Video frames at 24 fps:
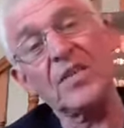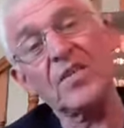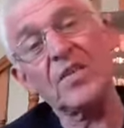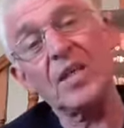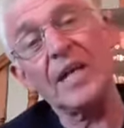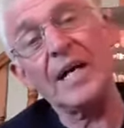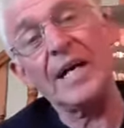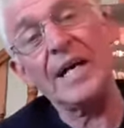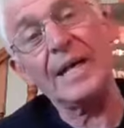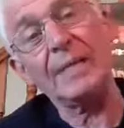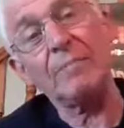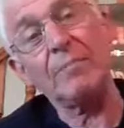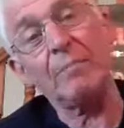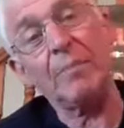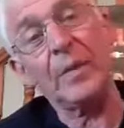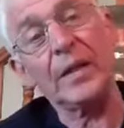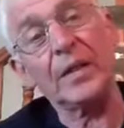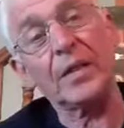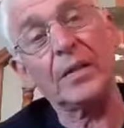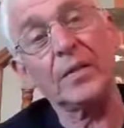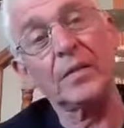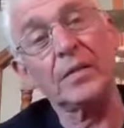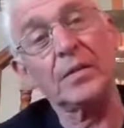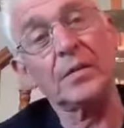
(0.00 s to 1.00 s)
Lime
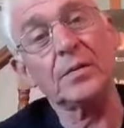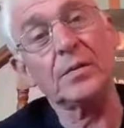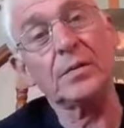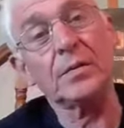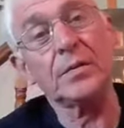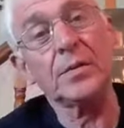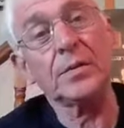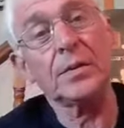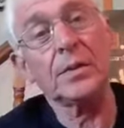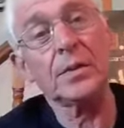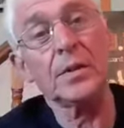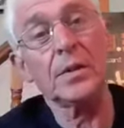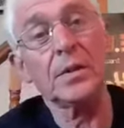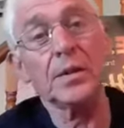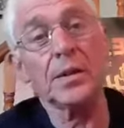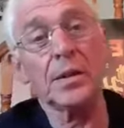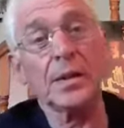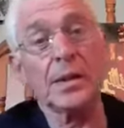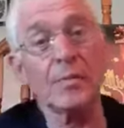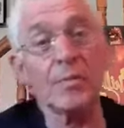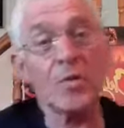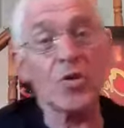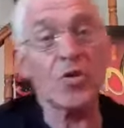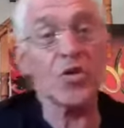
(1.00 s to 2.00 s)
Pickle.
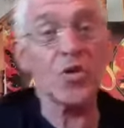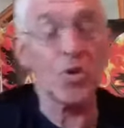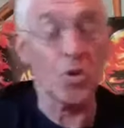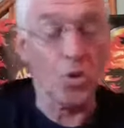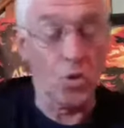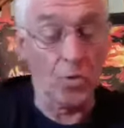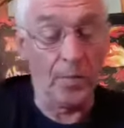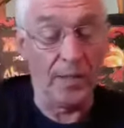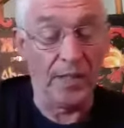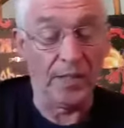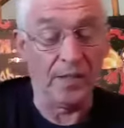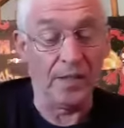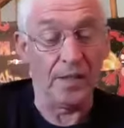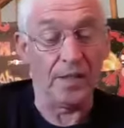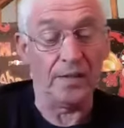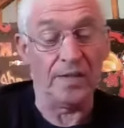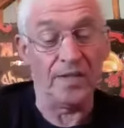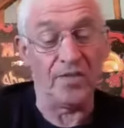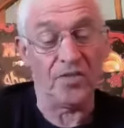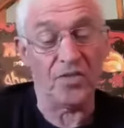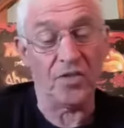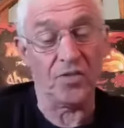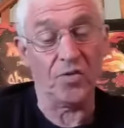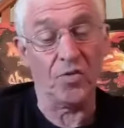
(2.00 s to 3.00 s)
I'm assuming that
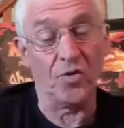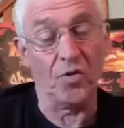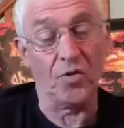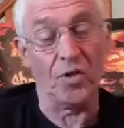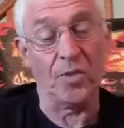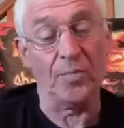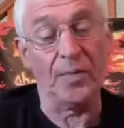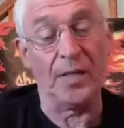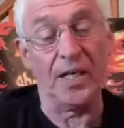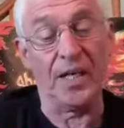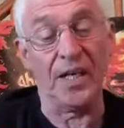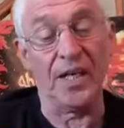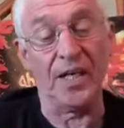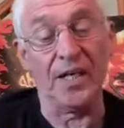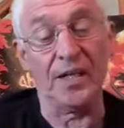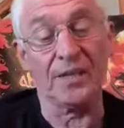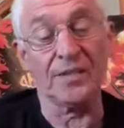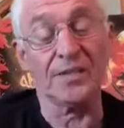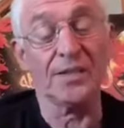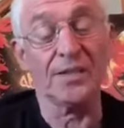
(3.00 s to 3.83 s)
this is going to be a...